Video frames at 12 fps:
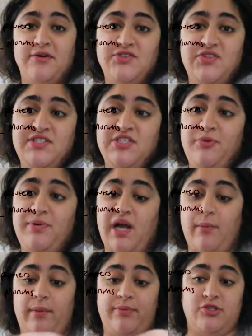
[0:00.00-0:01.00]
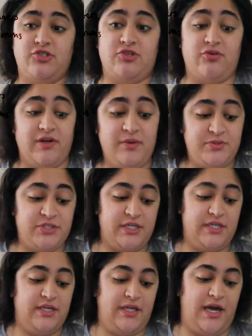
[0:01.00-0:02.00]
also need to go pick up a
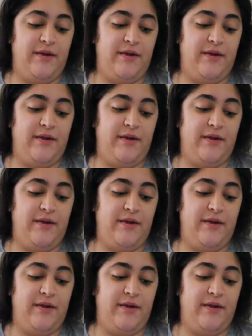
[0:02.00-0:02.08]
prescription